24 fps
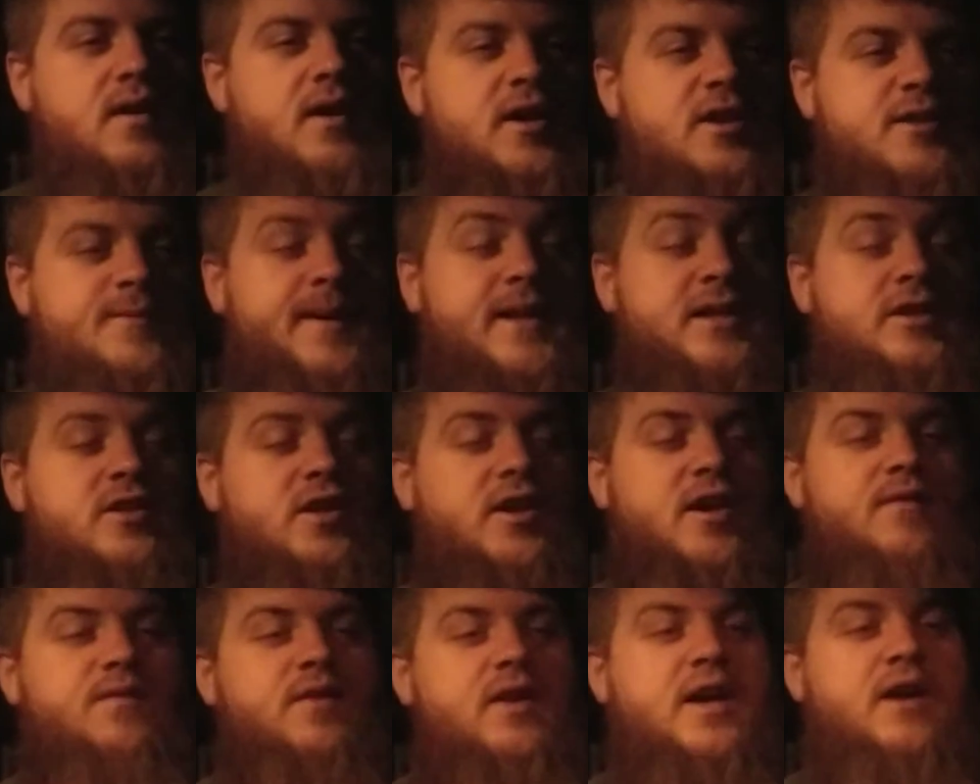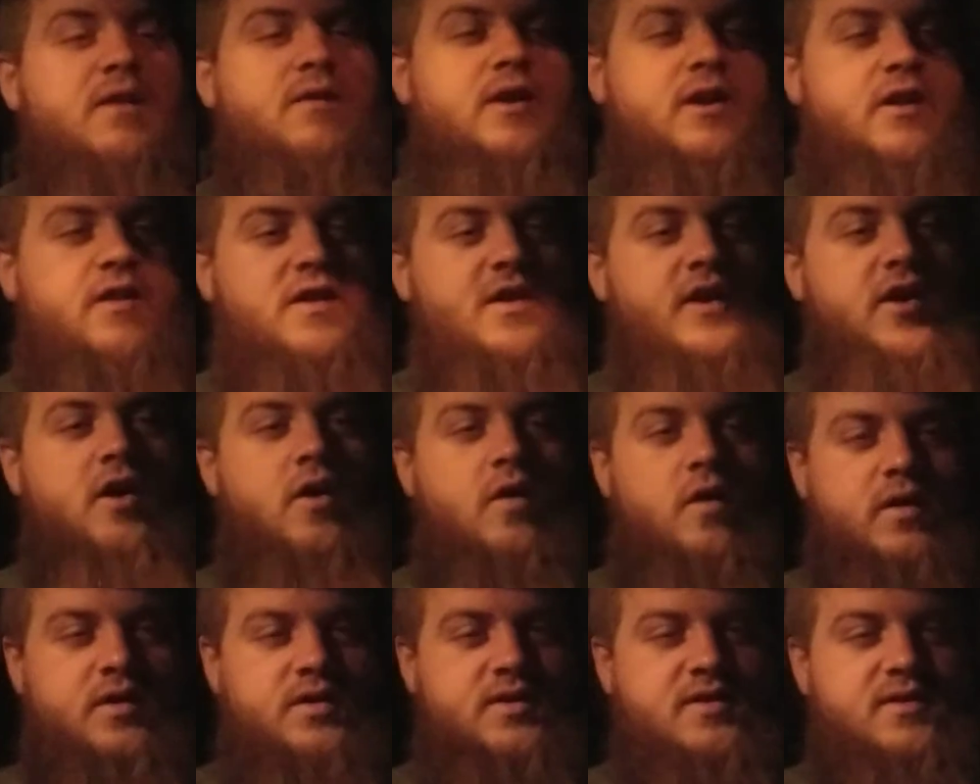especially if you get rid of the
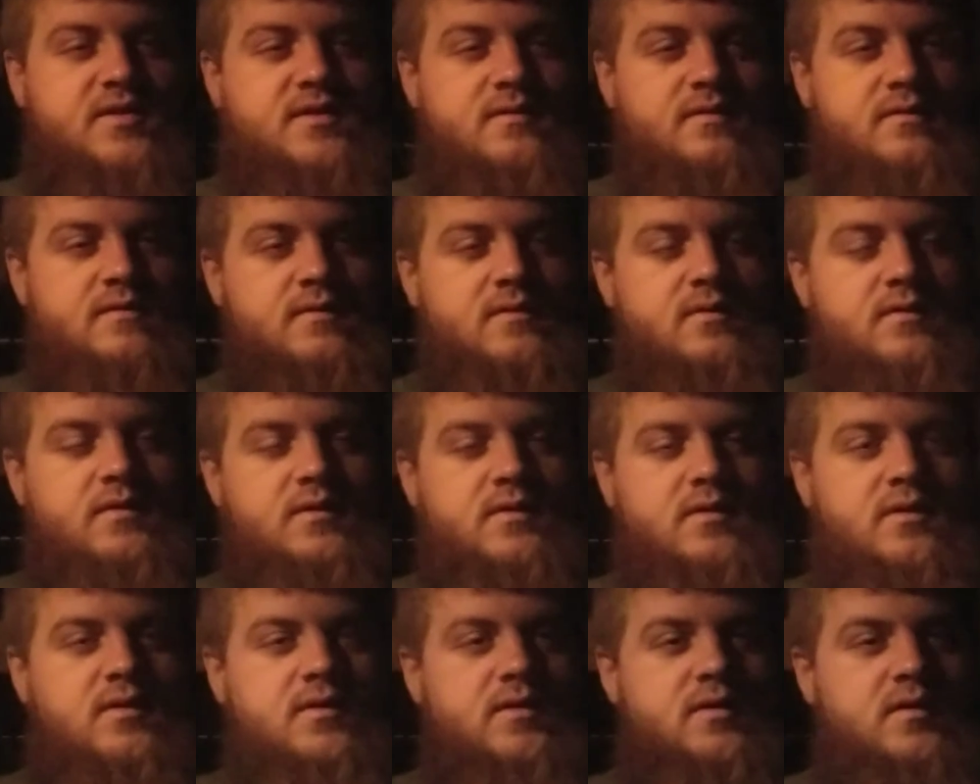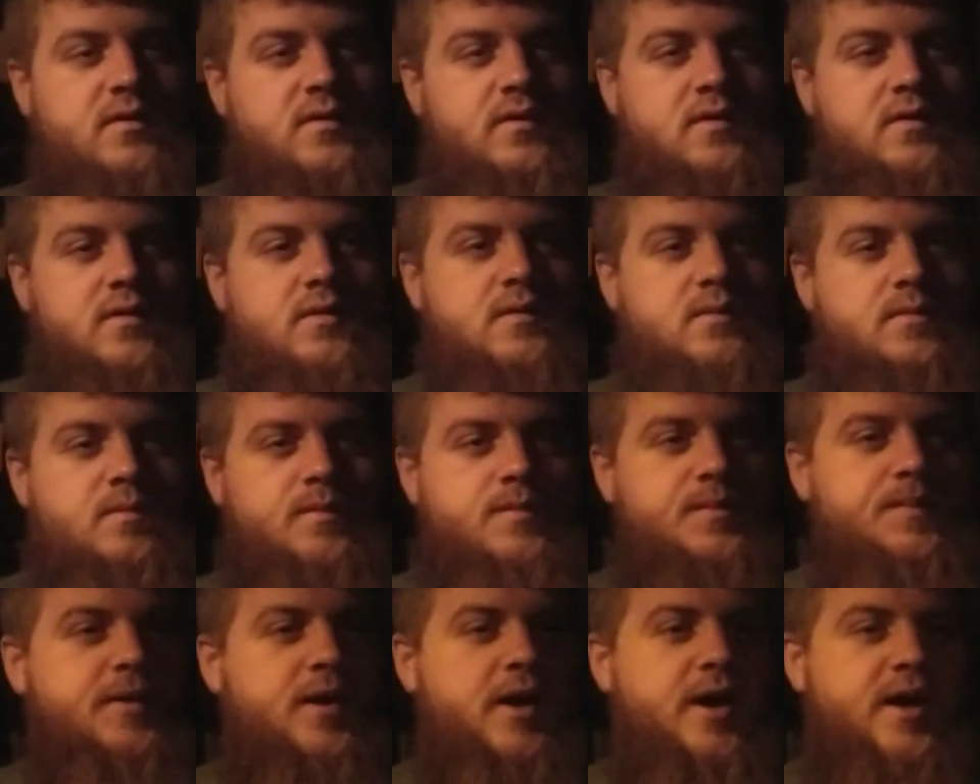yolks.
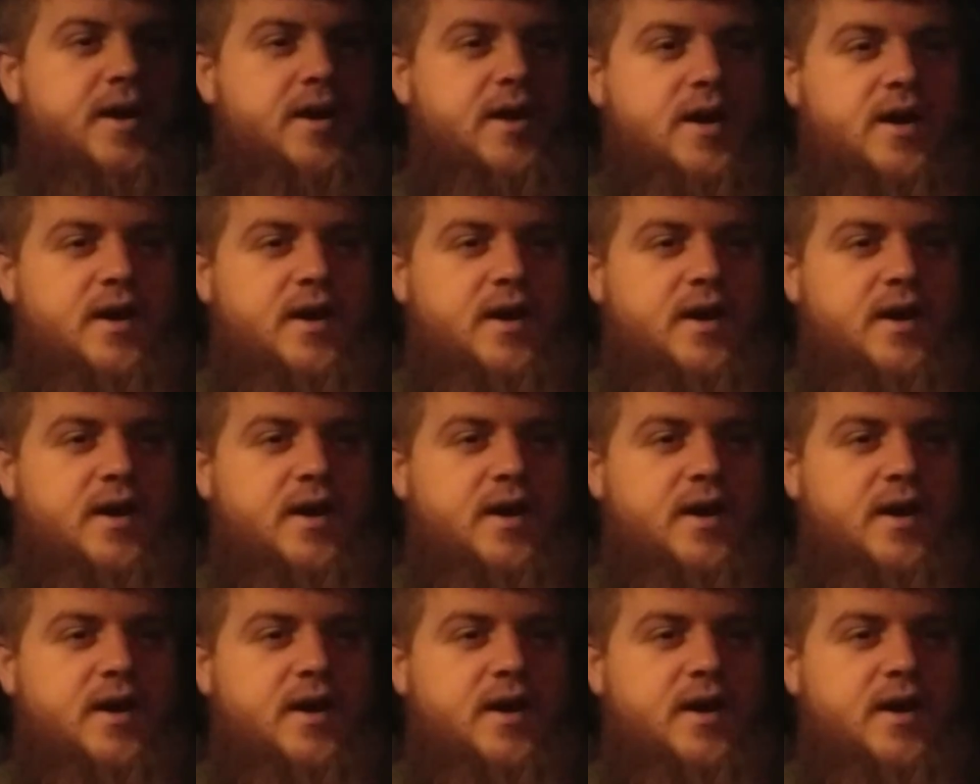But